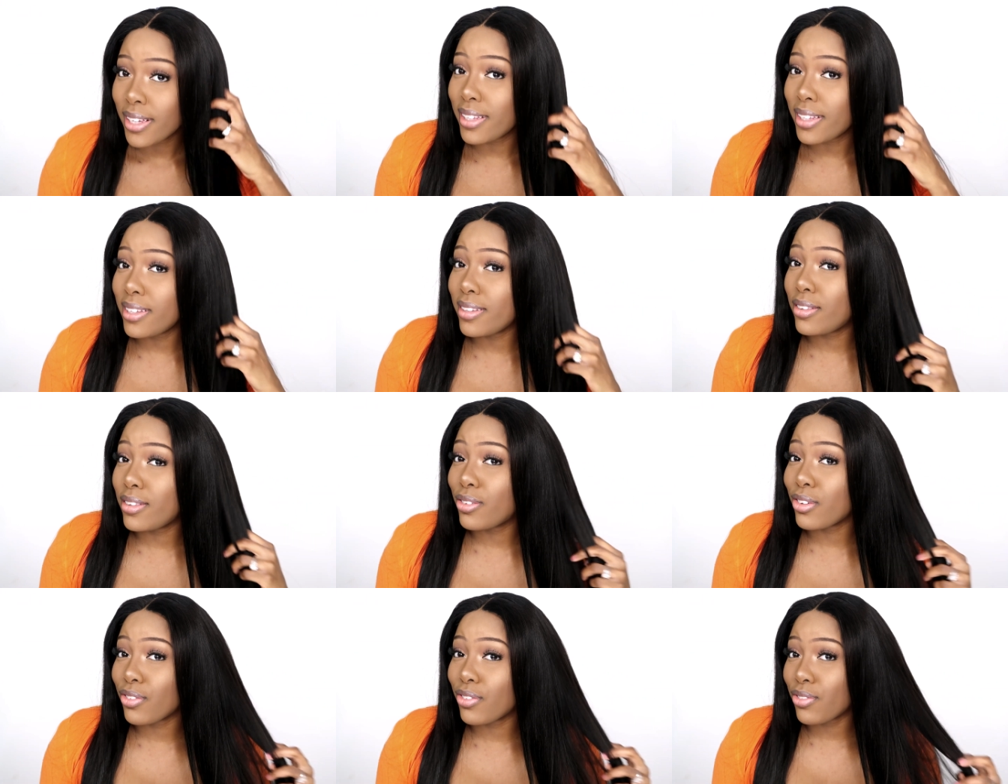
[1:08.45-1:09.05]

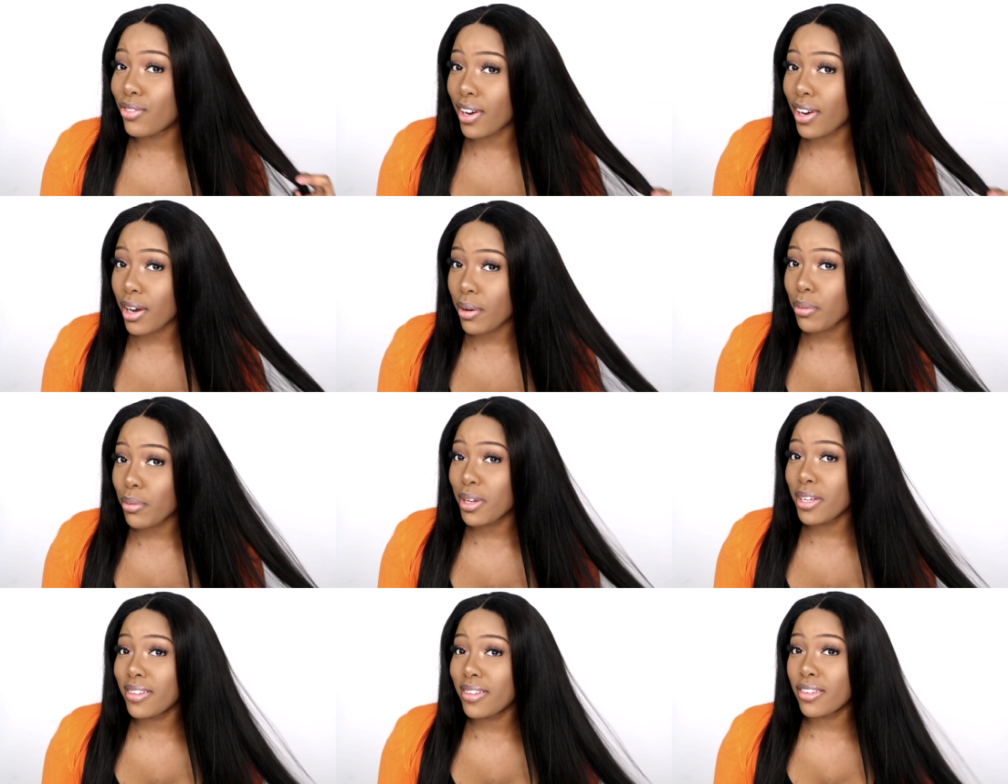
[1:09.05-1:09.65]
it's
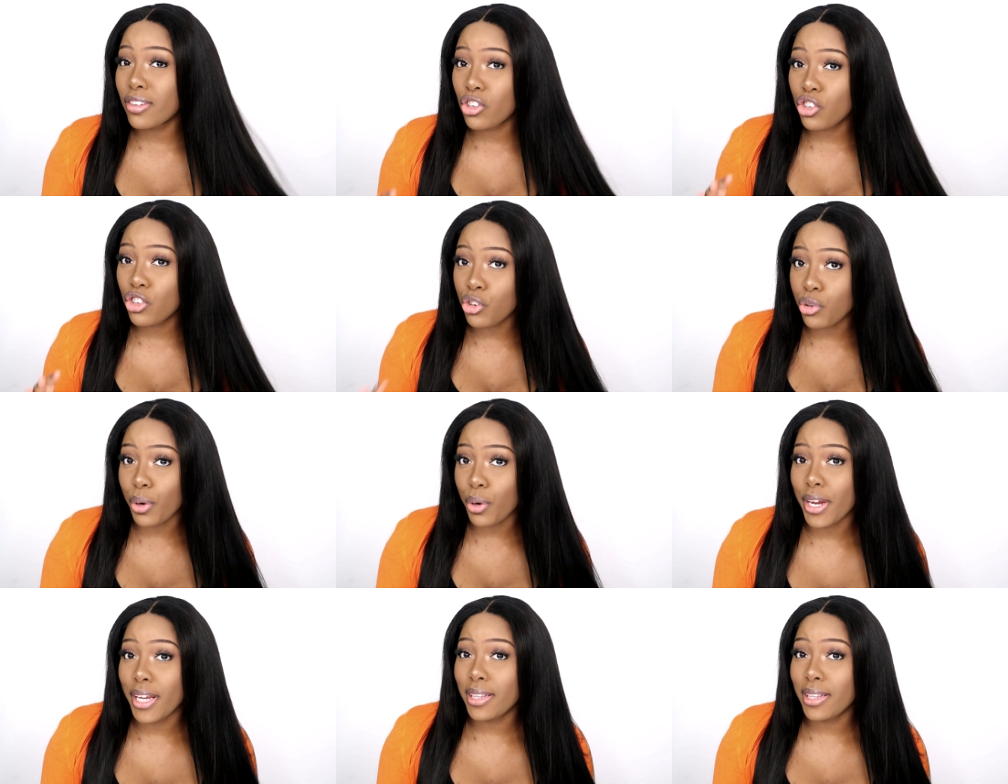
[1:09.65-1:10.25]
very
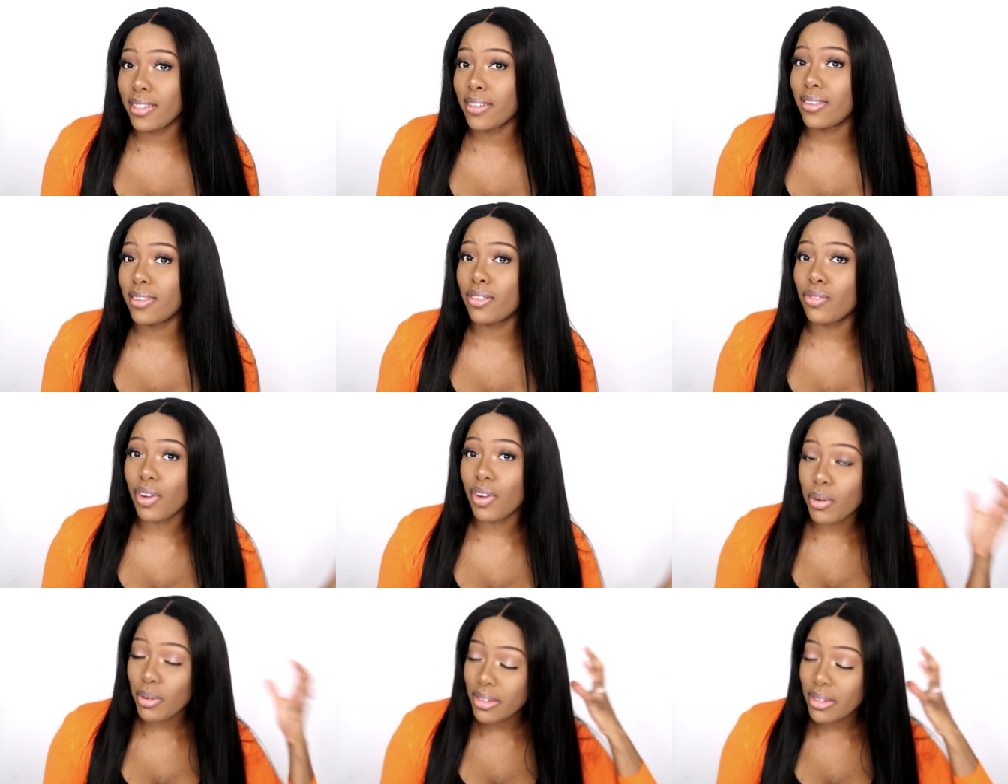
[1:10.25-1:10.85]
straight,
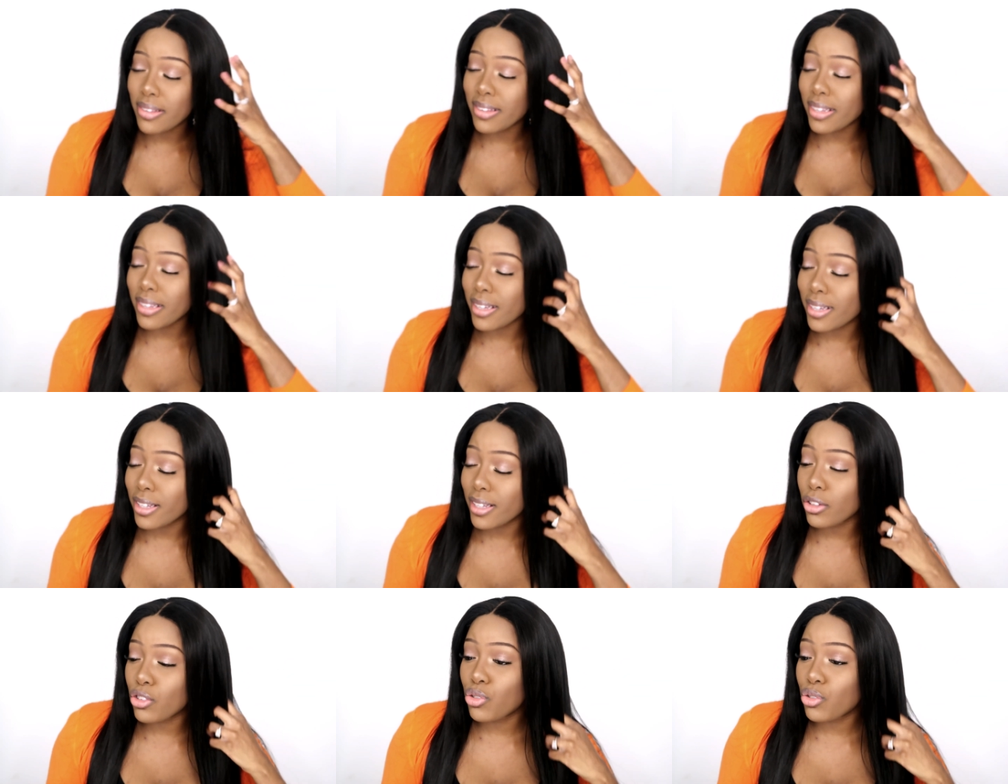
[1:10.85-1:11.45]
it's very
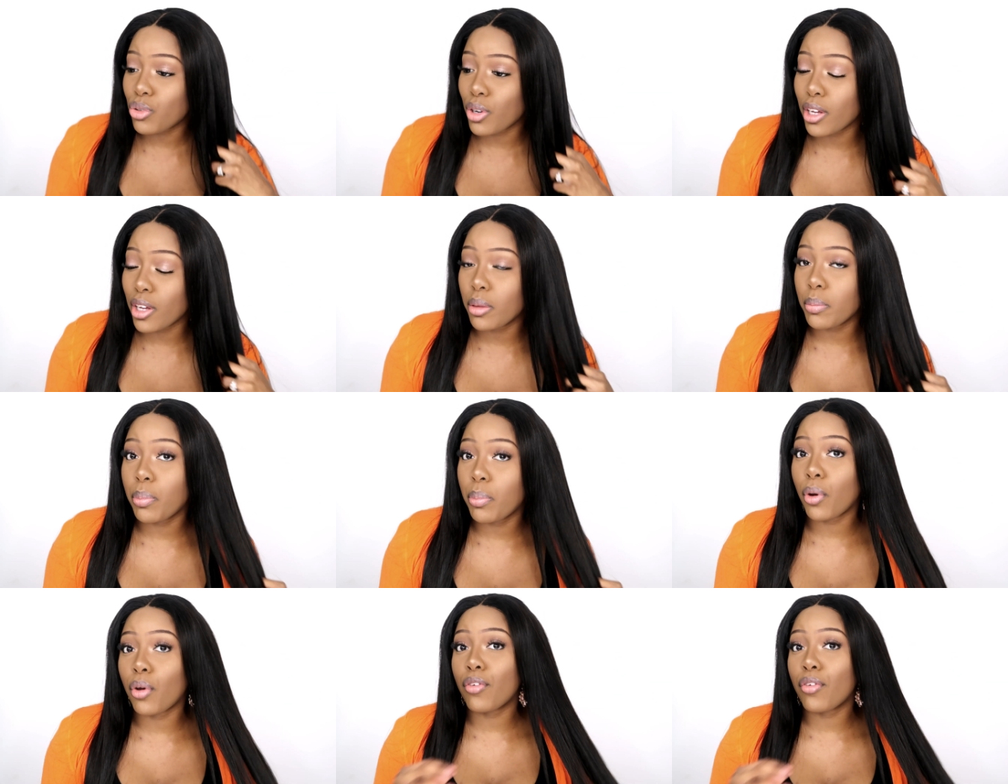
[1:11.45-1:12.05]
silky
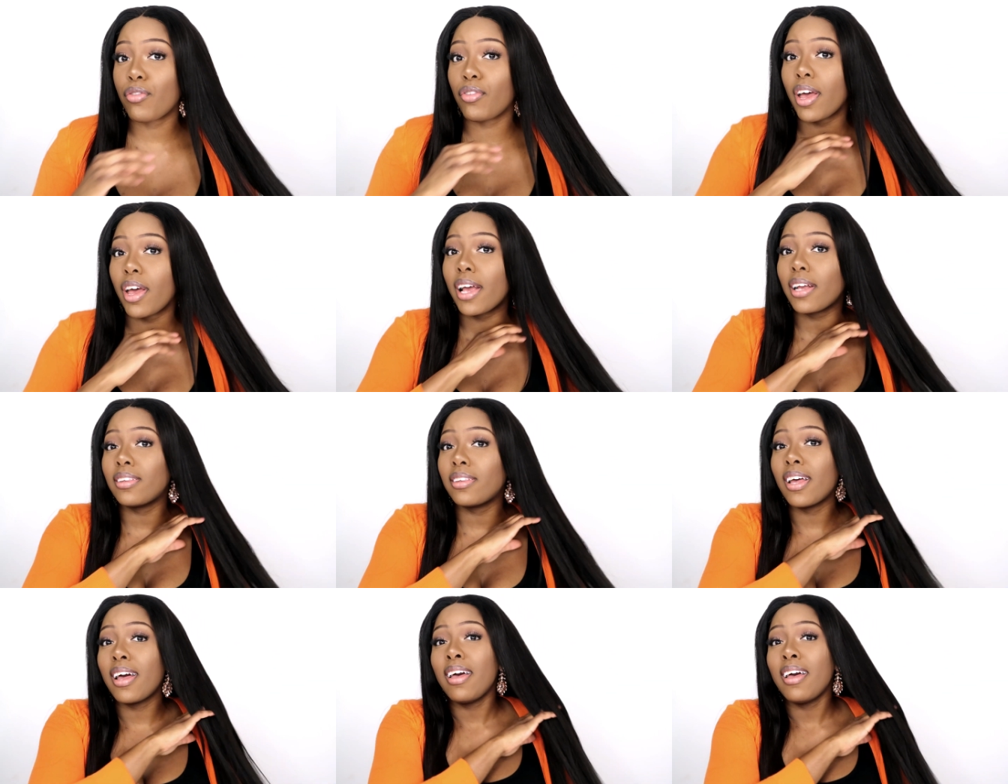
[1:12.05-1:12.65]
straight,
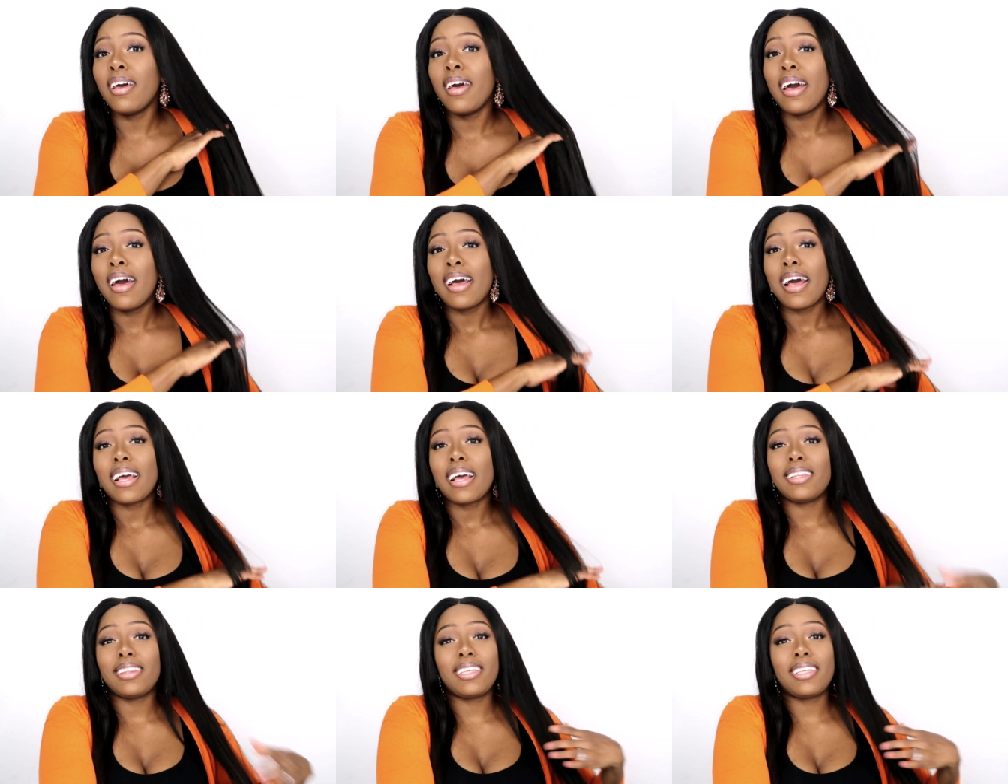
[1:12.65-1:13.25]
perfect.
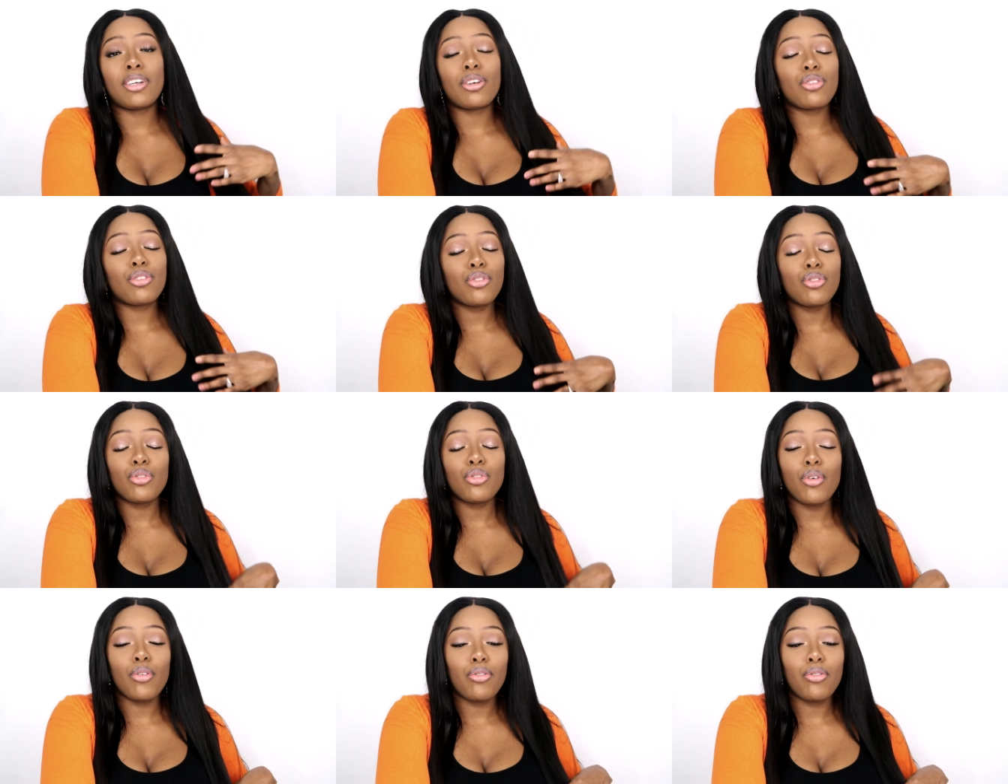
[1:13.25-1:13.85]
There's
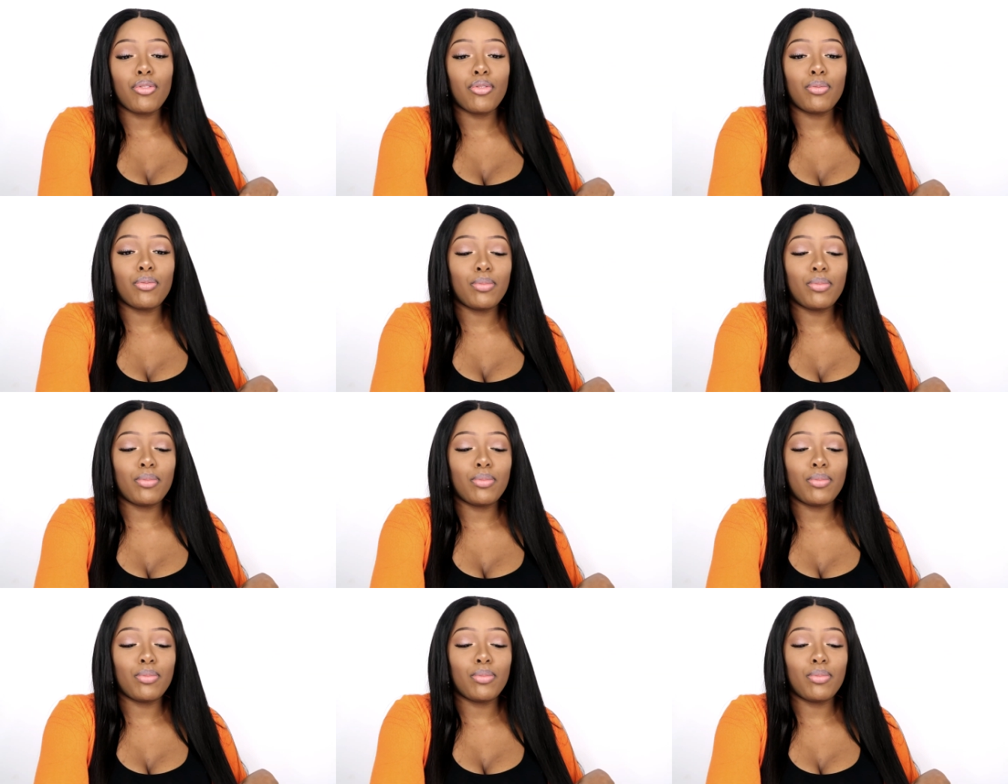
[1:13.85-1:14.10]
no